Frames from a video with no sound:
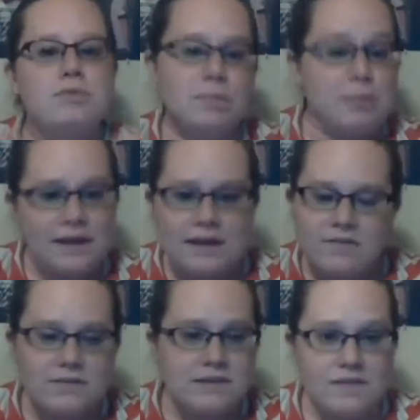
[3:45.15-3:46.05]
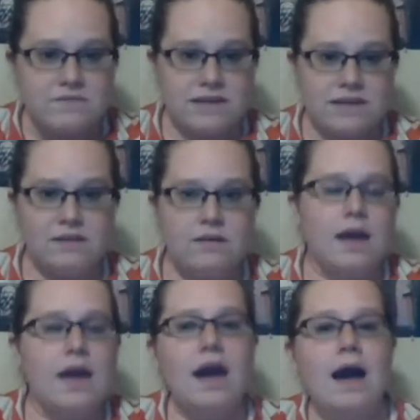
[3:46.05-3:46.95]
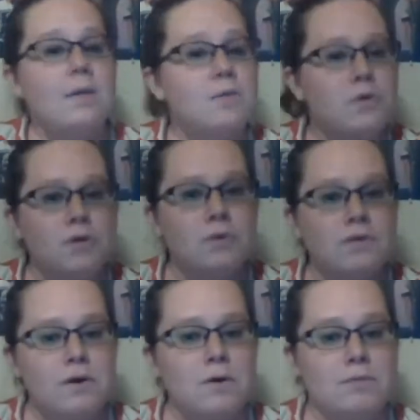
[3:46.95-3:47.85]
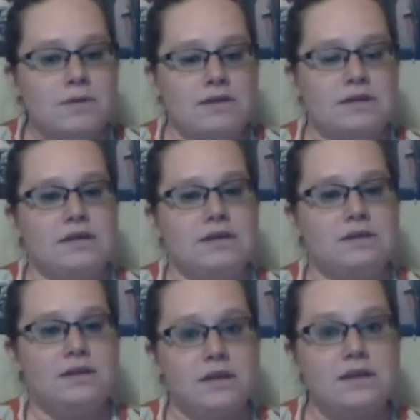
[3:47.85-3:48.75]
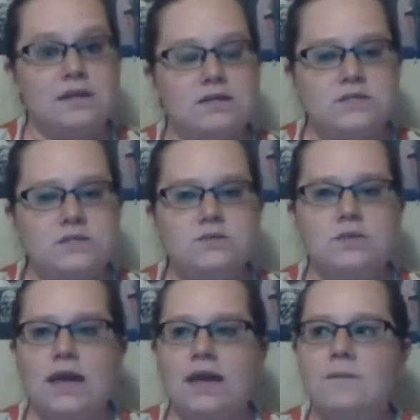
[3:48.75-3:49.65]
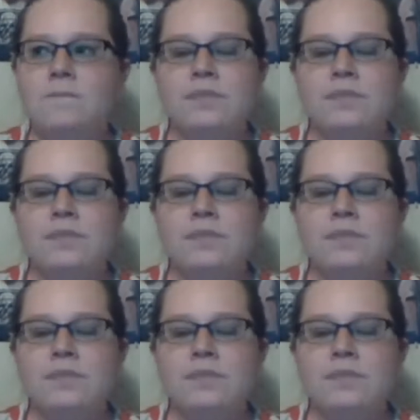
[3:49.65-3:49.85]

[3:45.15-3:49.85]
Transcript: to play devil's advocate okay i'm cool with open ending endings too like